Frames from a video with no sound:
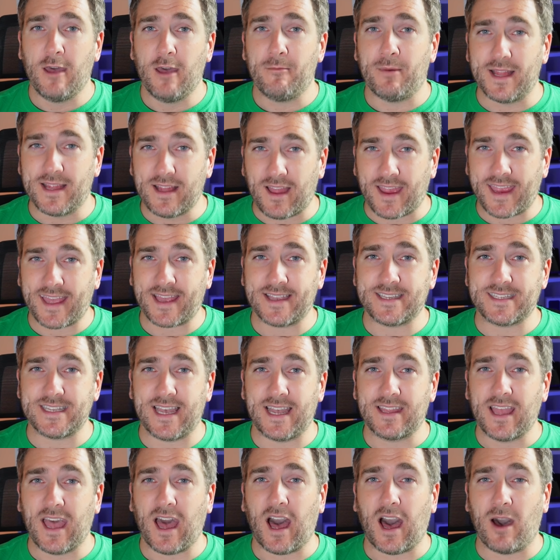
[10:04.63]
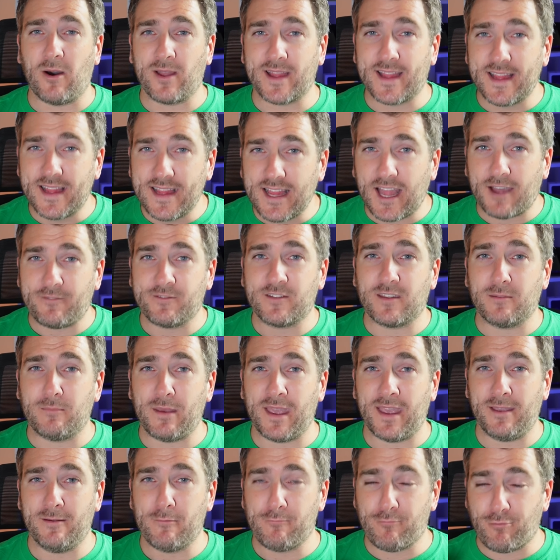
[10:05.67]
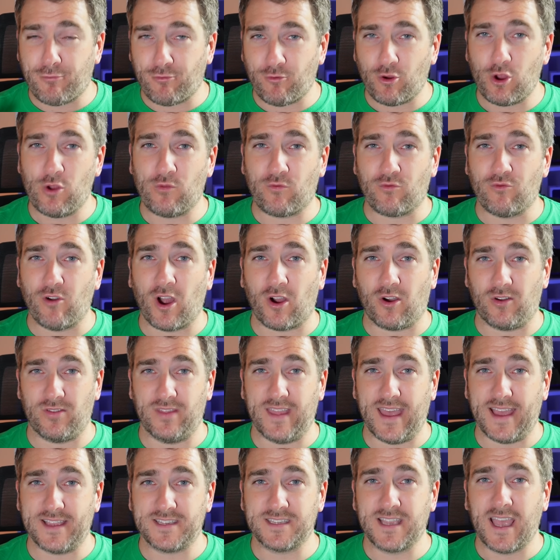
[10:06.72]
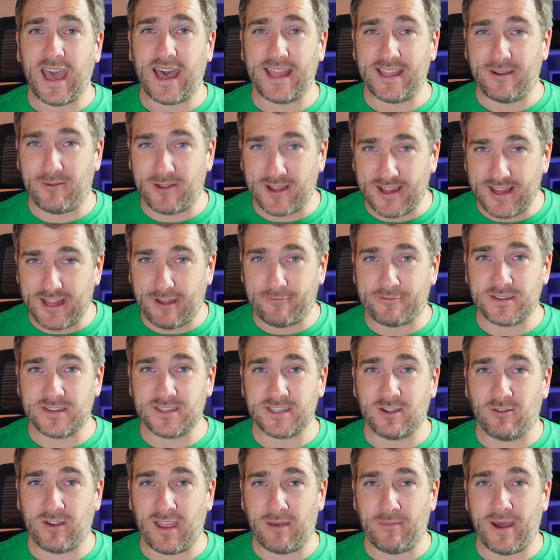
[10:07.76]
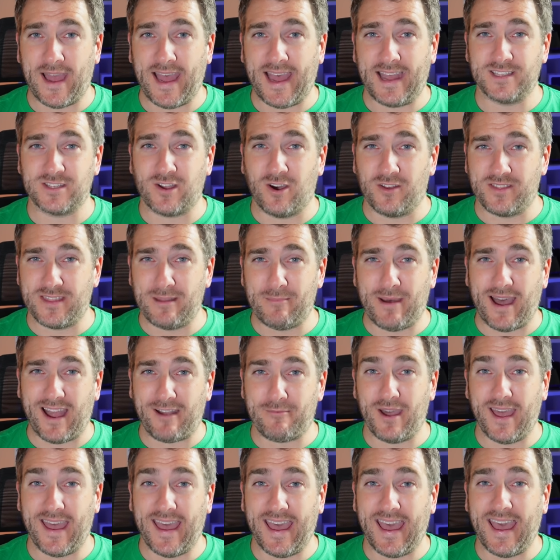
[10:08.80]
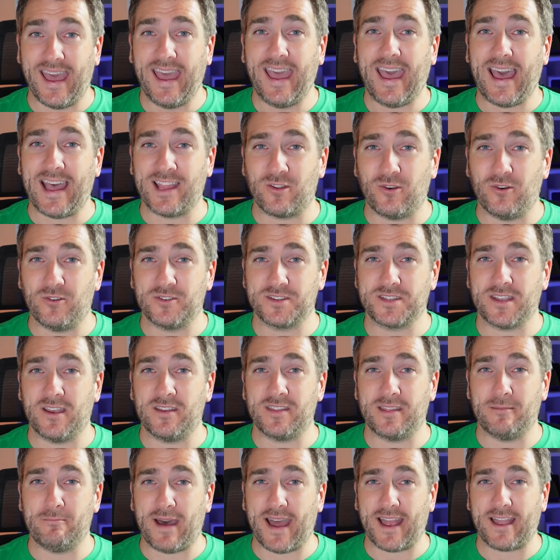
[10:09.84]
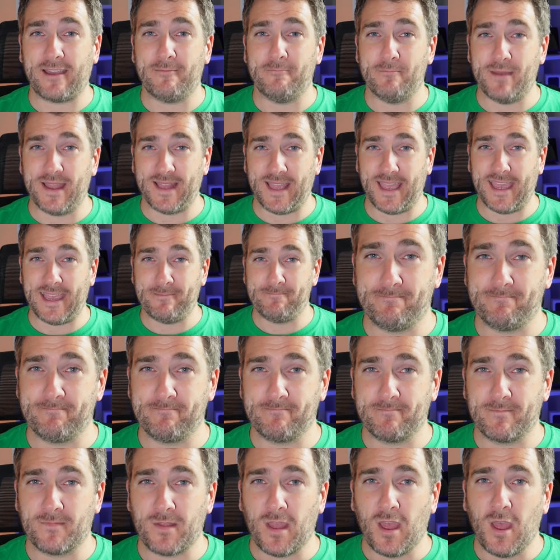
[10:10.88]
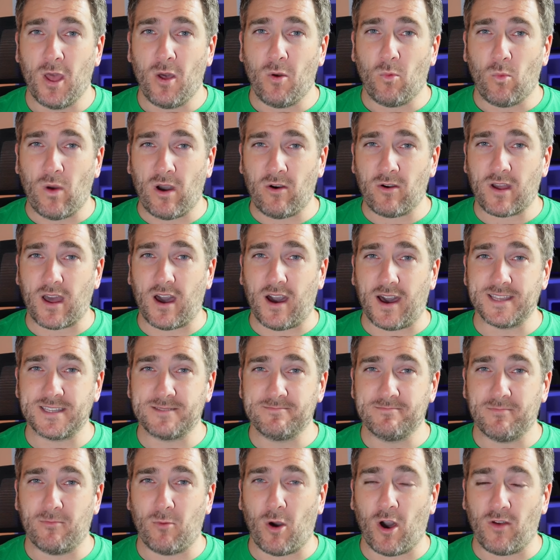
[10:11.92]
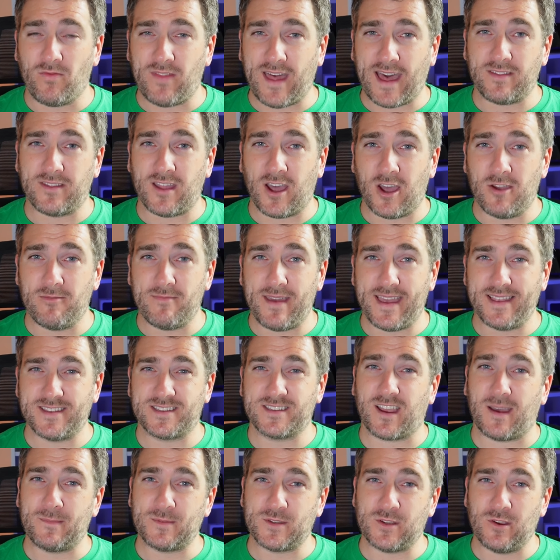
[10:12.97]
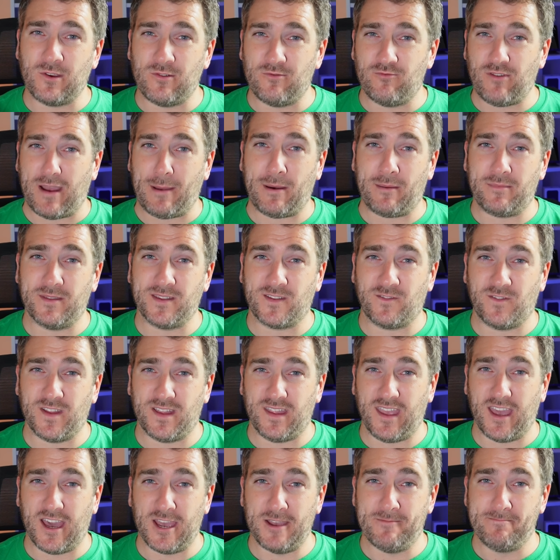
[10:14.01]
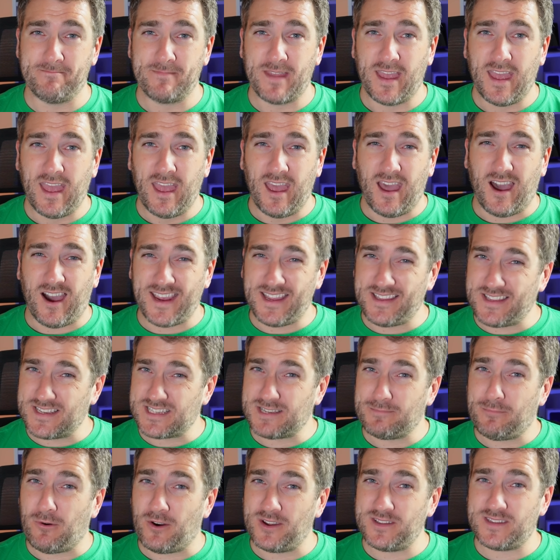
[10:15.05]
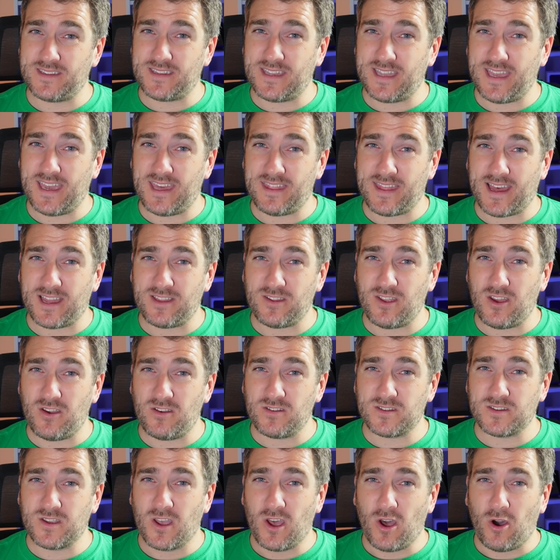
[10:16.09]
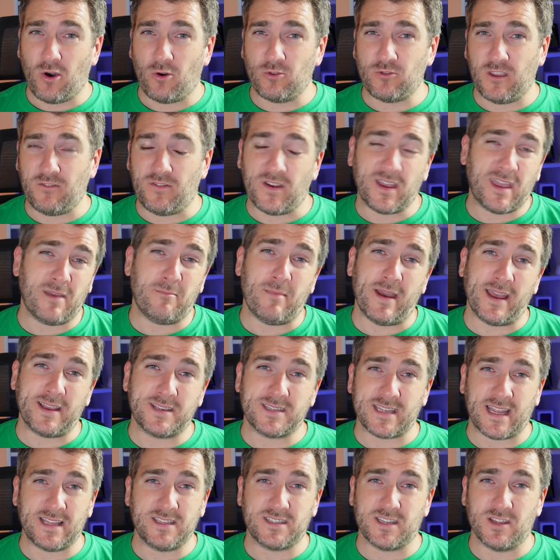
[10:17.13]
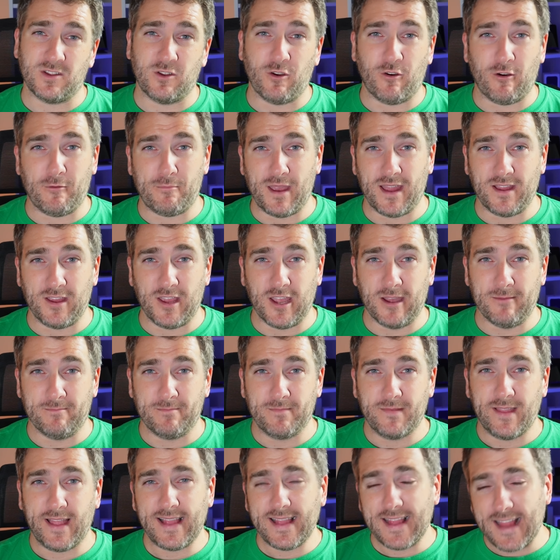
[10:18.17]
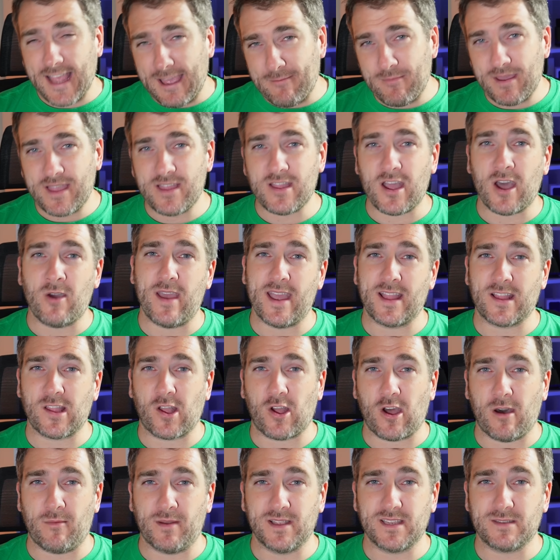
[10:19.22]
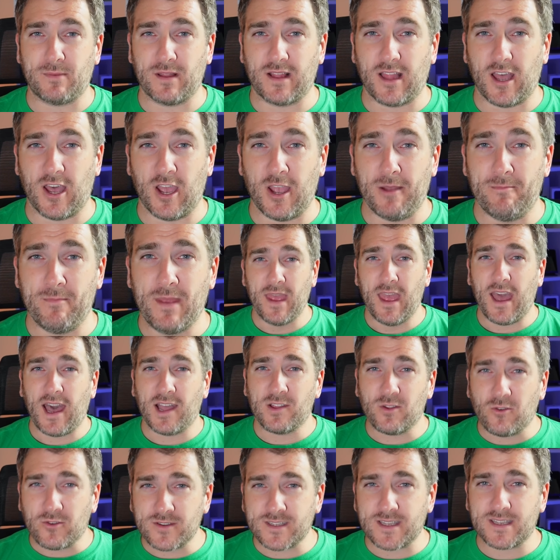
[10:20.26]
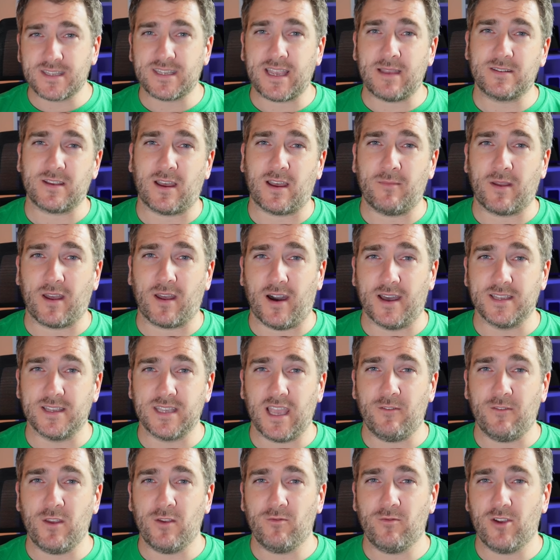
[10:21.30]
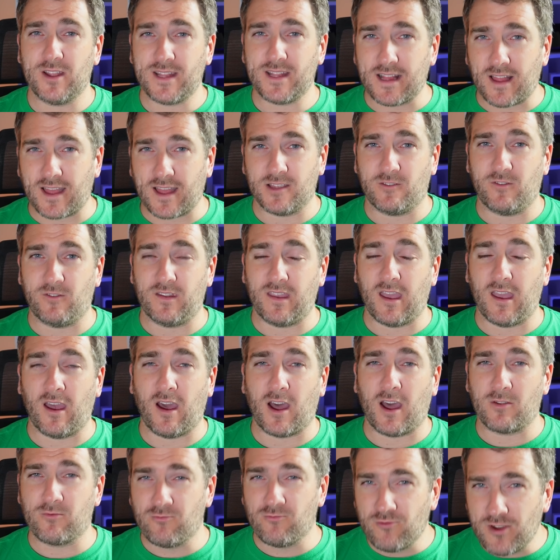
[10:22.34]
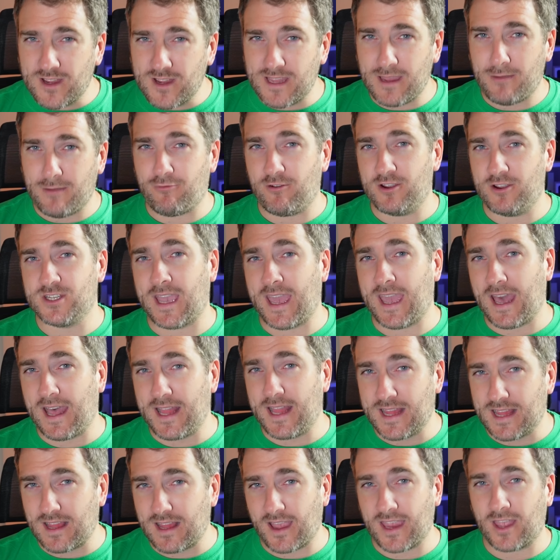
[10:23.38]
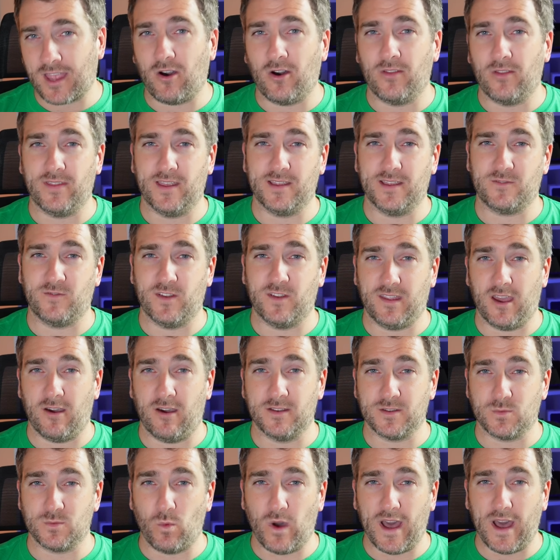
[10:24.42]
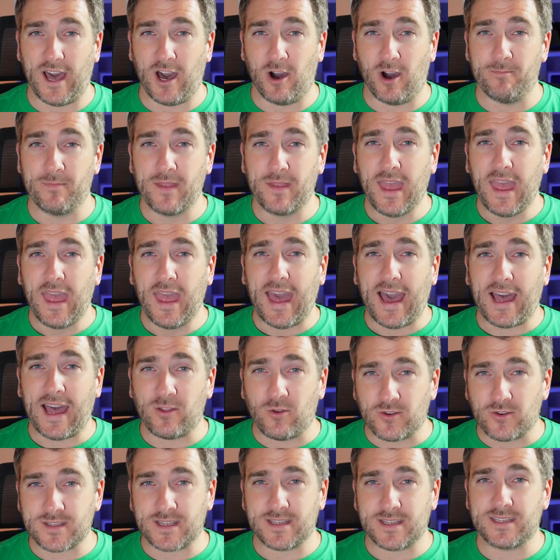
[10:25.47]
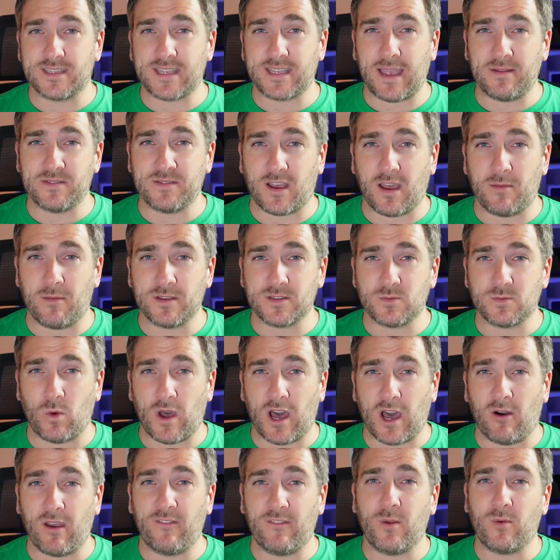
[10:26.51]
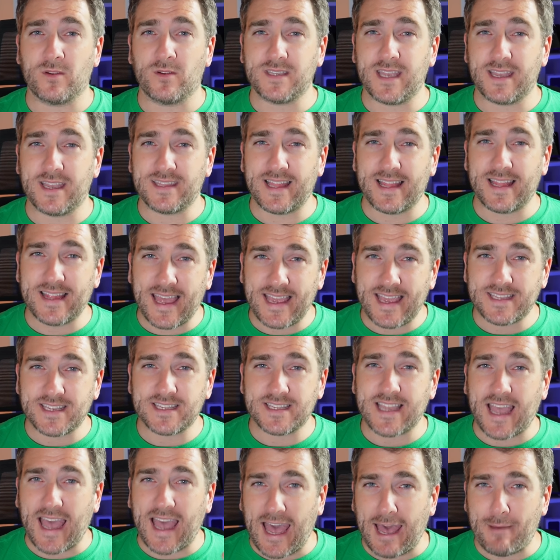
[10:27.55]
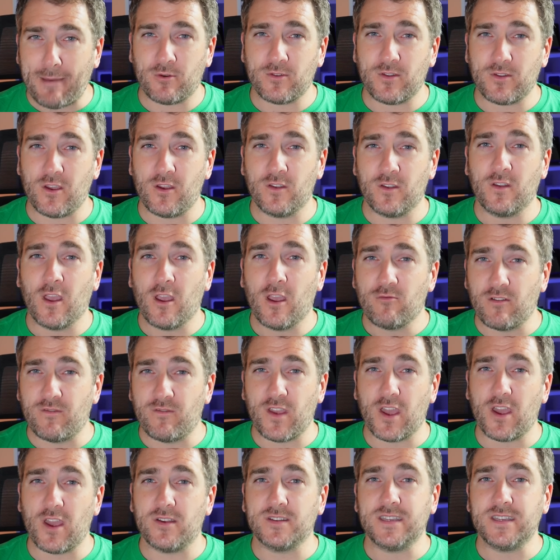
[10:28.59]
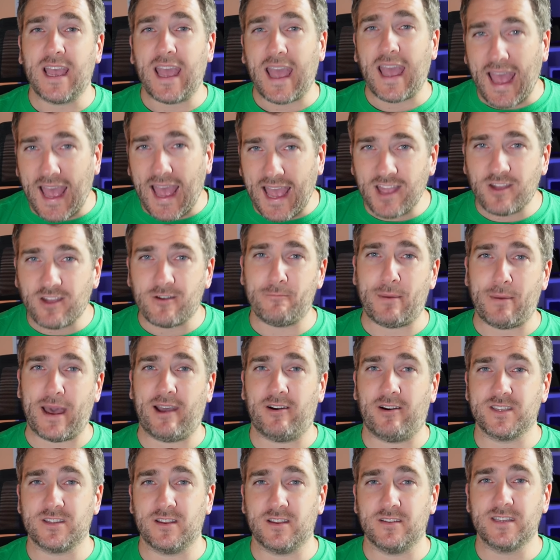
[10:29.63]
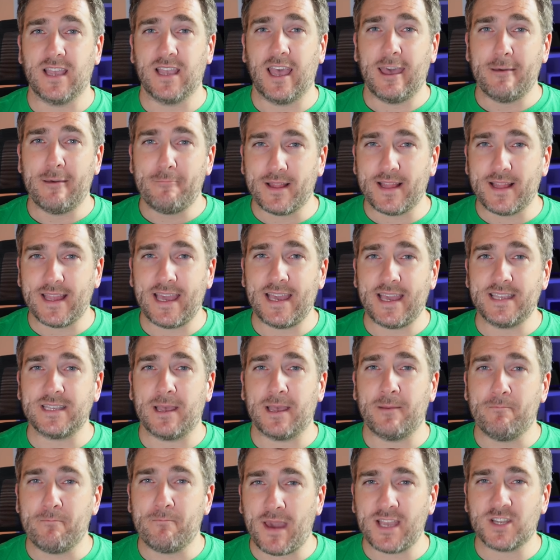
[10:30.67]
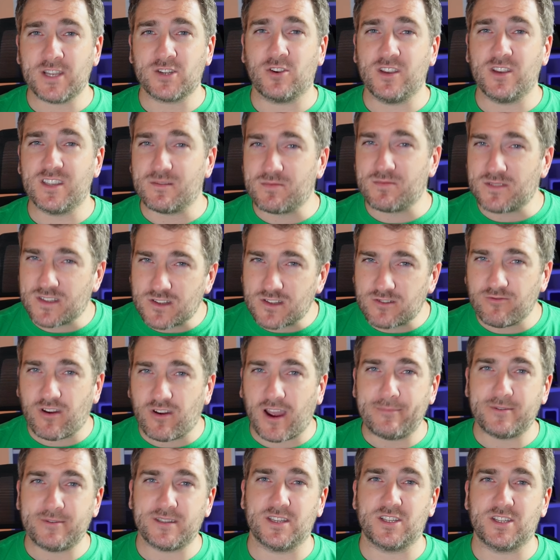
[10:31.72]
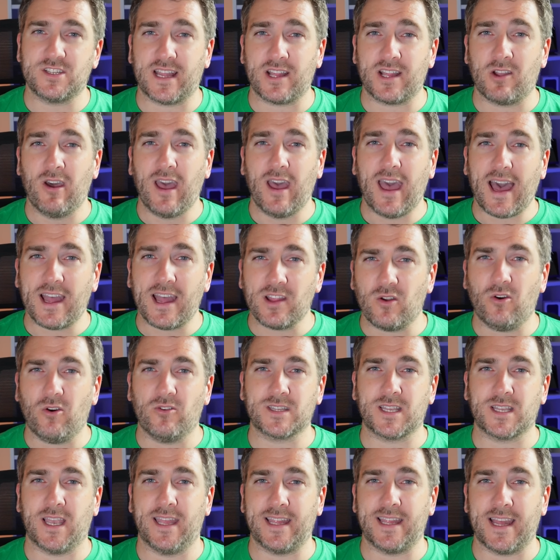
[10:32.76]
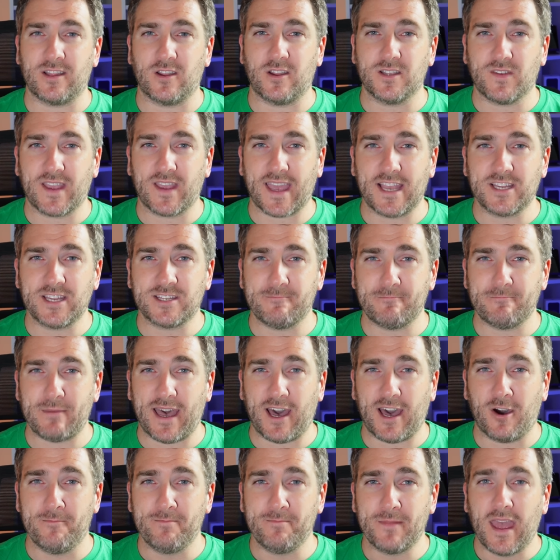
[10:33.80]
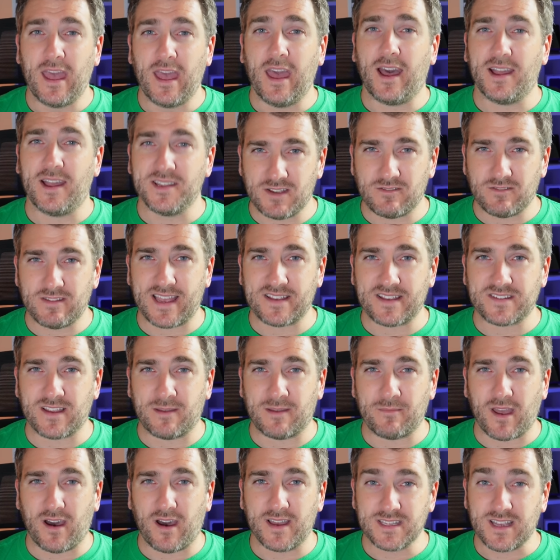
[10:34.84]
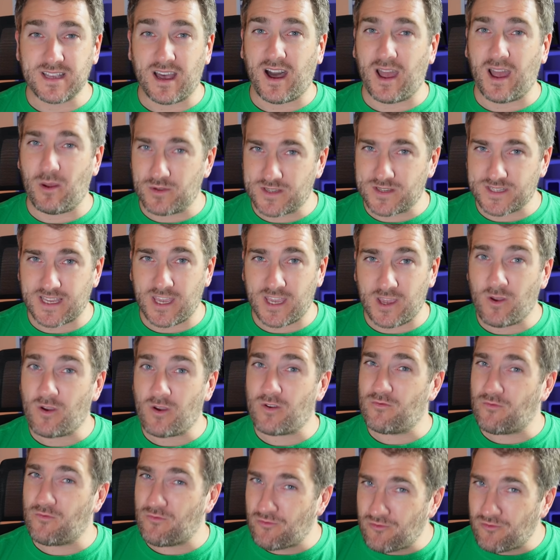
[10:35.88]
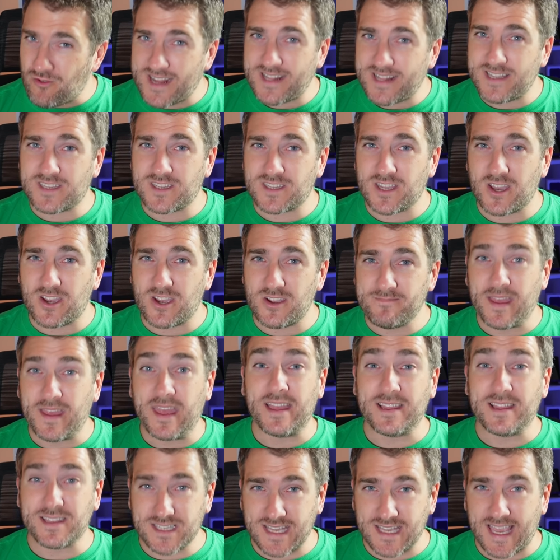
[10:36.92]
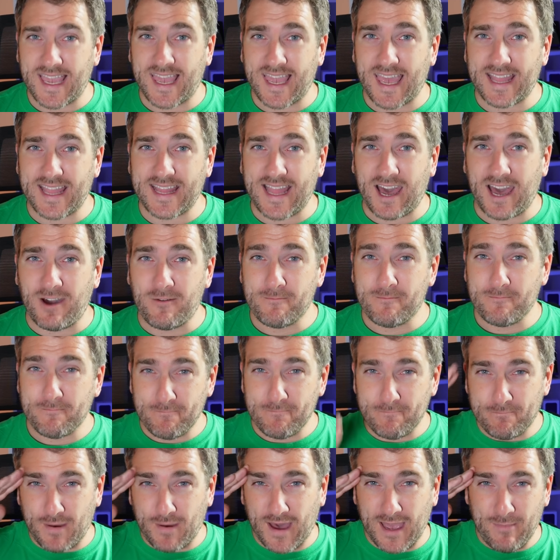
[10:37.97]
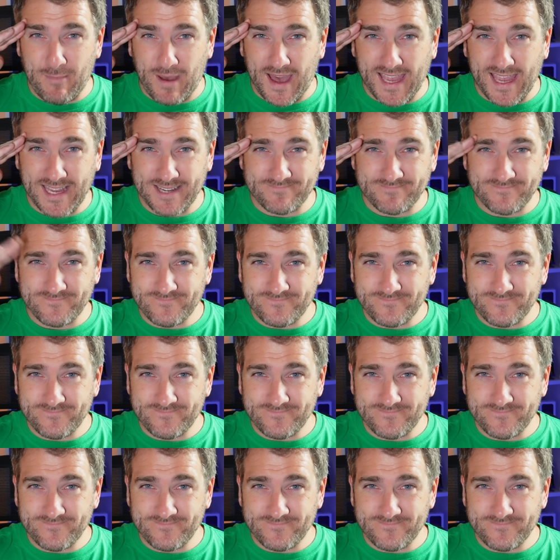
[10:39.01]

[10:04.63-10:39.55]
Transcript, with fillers: But like I said, I would love to be proved wrong on this and I would love to still get my hands on the MacBook Air and also the Mac Mini. Well guys, on that note, it's time to wrap up this video. Are you disappointed to hear that news or do you think it makes sense in your opinion? let me know in the comments below. And also at the same time, guys, if you really like this video, I'd really appreciate a like on this video as well. And also at the same time as well, if you want to hear the latest Apple news, reviews, and comparisons, please make sure you subscribe to this channel and also hit that notification bell. Until next time, guys, I will see you really soon. Take care now. Bye-bye.